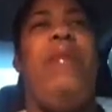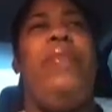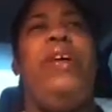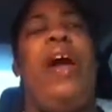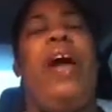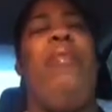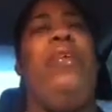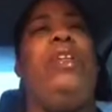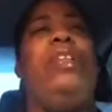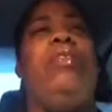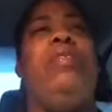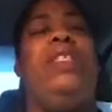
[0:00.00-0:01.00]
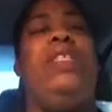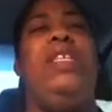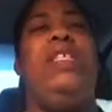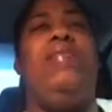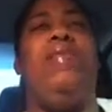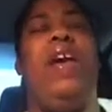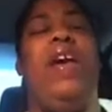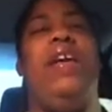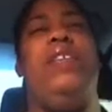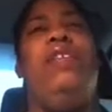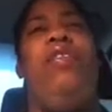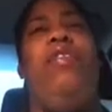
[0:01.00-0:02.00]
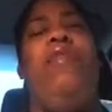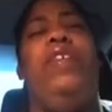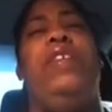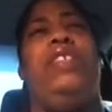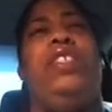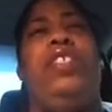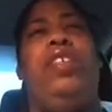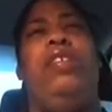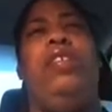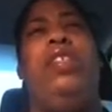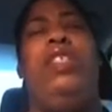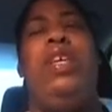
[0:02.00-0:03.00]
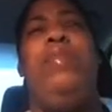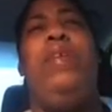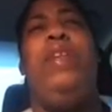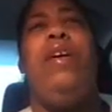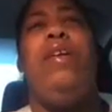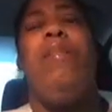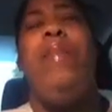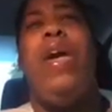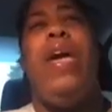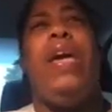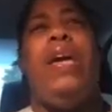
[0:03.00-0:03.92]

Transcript: but I wanted to go to Six Flags, so hopefully it's a shuttle to take me there and back.